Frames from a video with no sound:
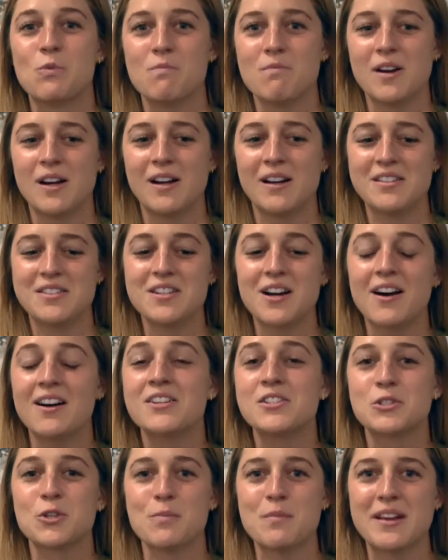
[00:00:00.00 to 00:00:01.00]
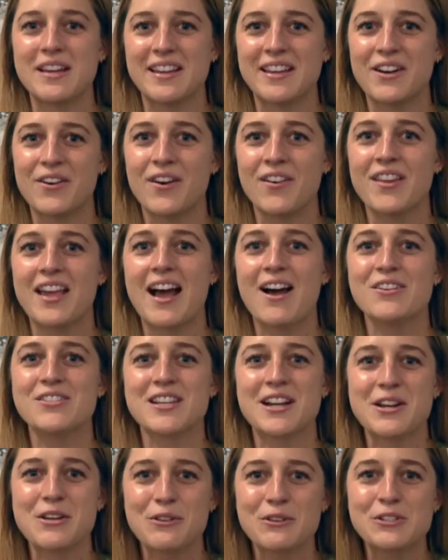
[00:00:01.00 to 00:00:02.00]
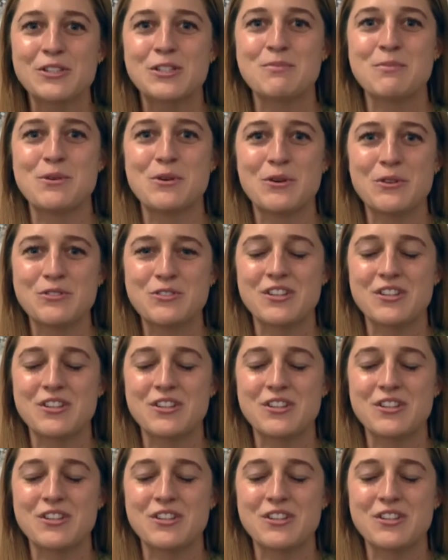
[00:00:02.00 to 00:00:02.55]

duck swimming, on the outside you look smooth,